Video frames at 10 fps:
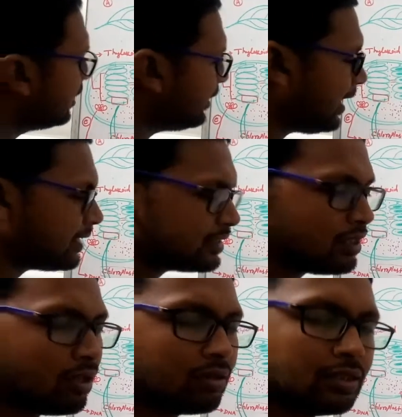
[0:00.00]
the
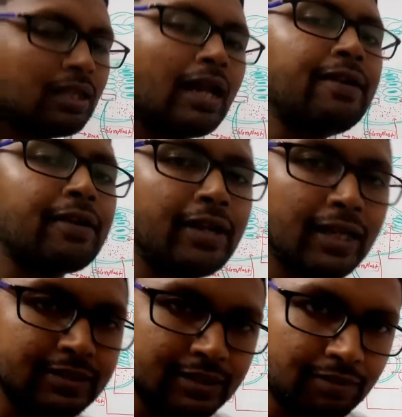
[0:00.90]
reaction occur light
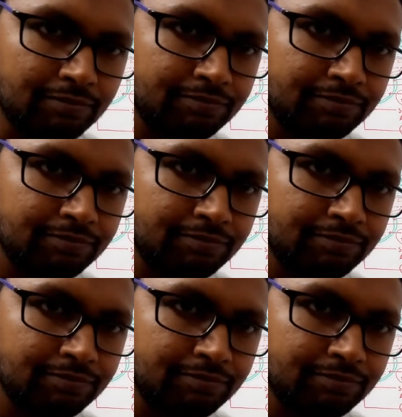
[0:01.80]
reaction.